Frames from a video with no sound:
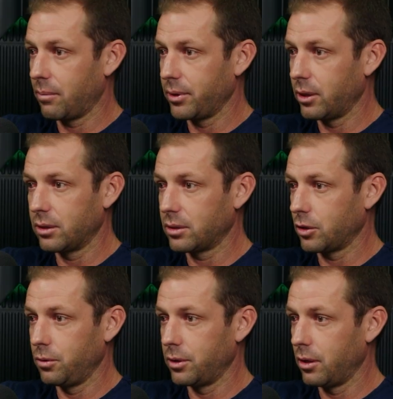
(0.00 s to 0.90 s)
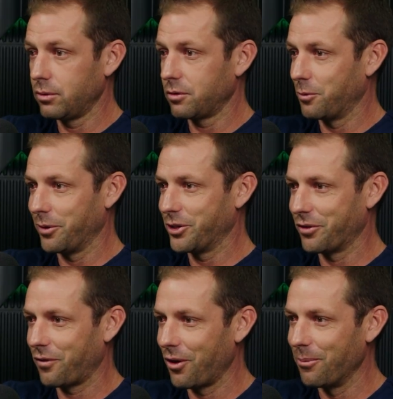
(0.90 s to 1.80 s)
of years. Who knows? We should
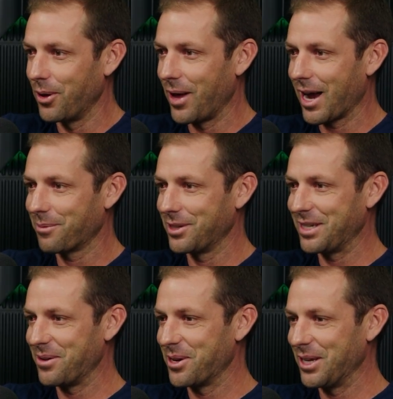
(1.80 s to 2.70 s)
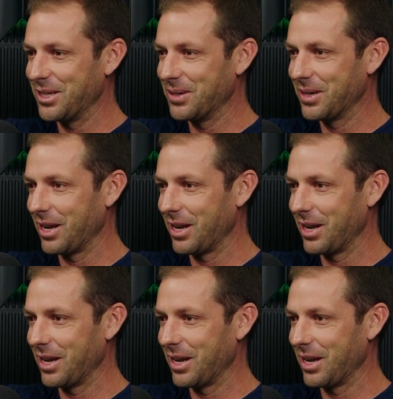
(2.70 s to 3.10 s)
follow Bill Ackman, see what he's doing.